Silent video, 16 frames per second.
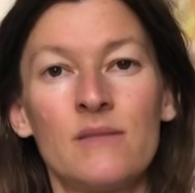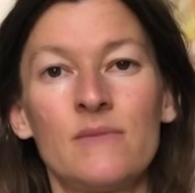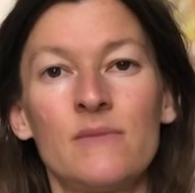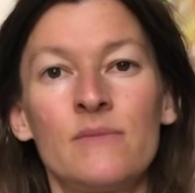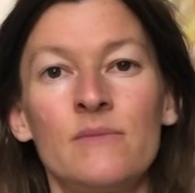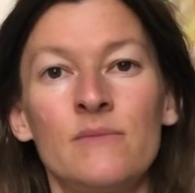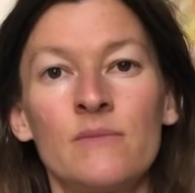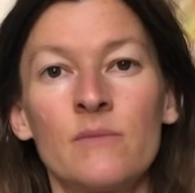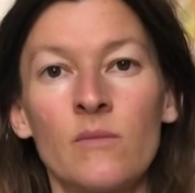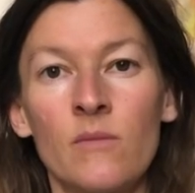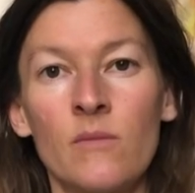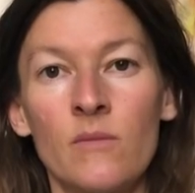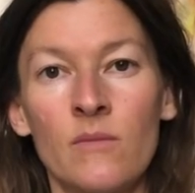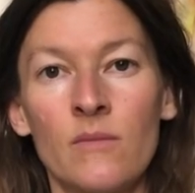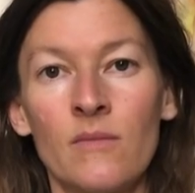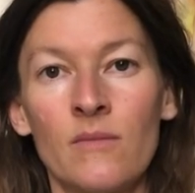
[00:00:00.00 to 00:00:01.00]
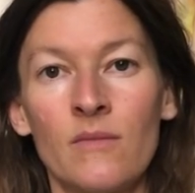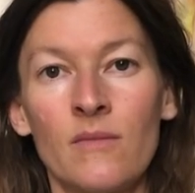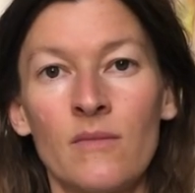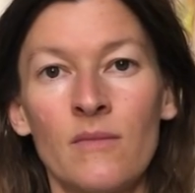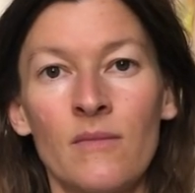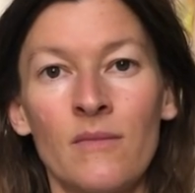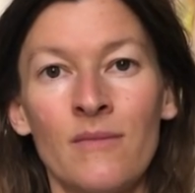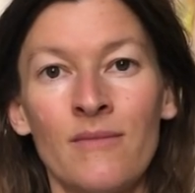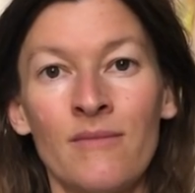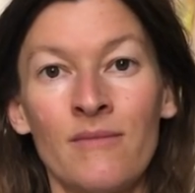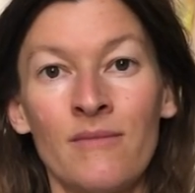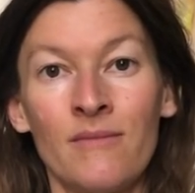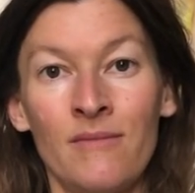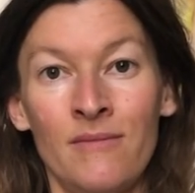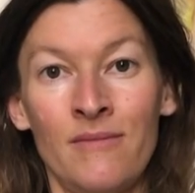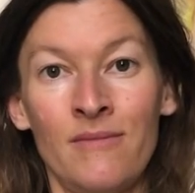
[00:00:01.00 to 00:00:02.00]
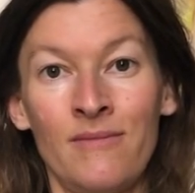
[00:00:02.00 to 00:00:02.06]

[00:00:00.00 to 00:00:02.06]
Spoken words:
[no speech]